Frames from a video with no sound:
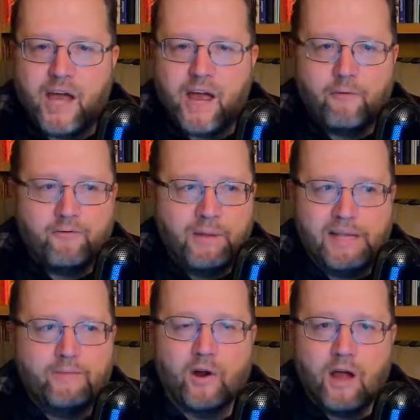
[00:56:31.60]
many
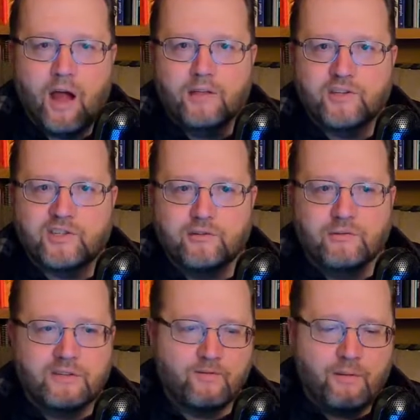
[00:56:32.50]
of our college
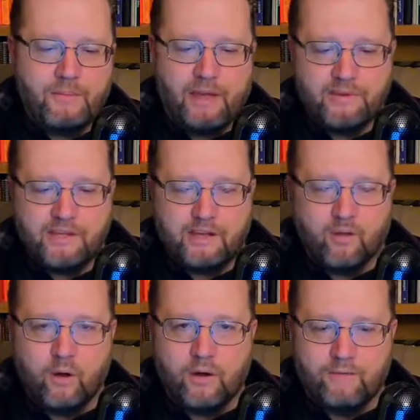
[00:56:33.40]
students from that
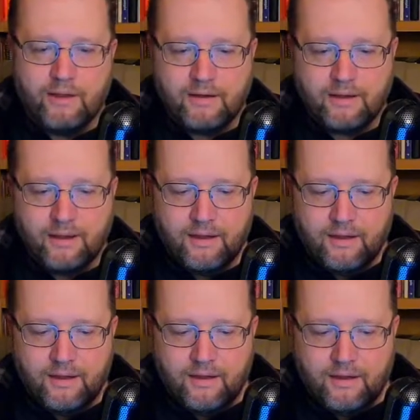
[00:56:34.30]
particular event.
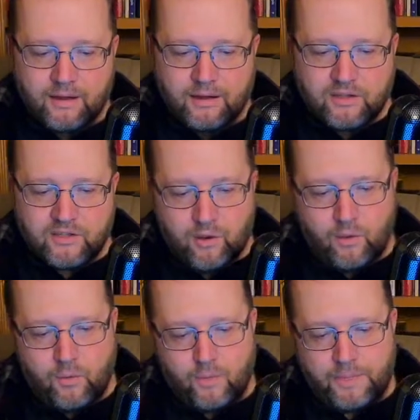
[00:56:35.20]

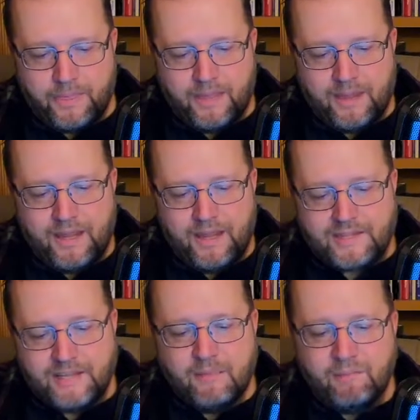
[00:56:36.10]
So it's
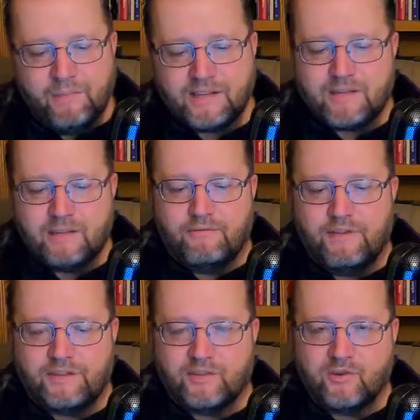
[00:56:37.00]
in the midst of this
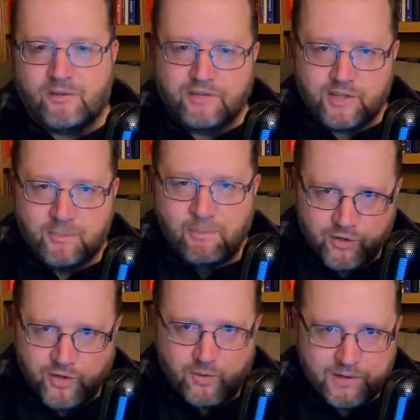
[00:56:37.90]
sort of
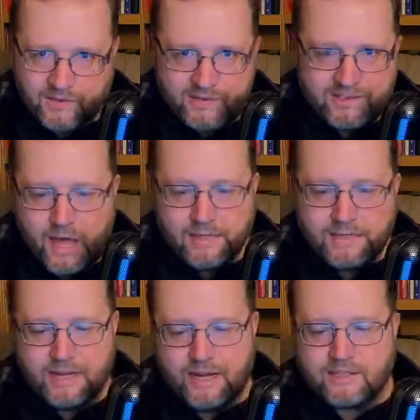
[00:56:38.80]
tumultuous
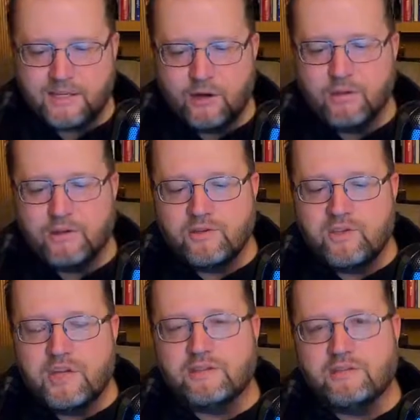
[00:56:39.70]
context here that
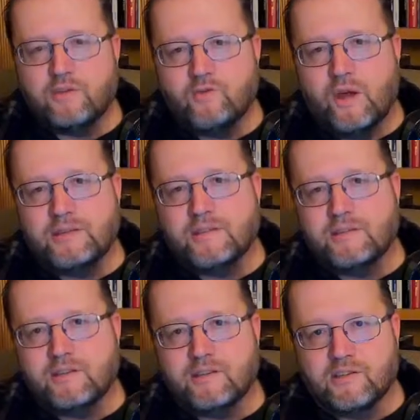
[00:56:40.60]
Jesus addresses
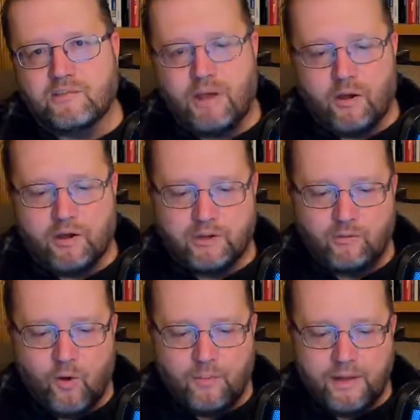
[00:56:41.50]
the Samaritan
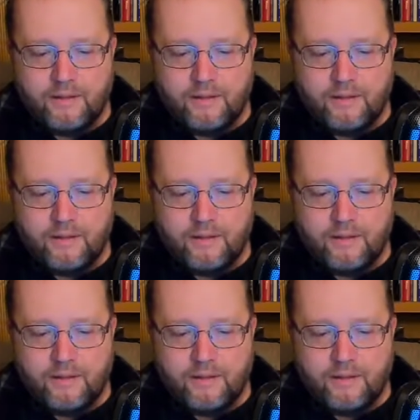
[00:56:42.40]
woman,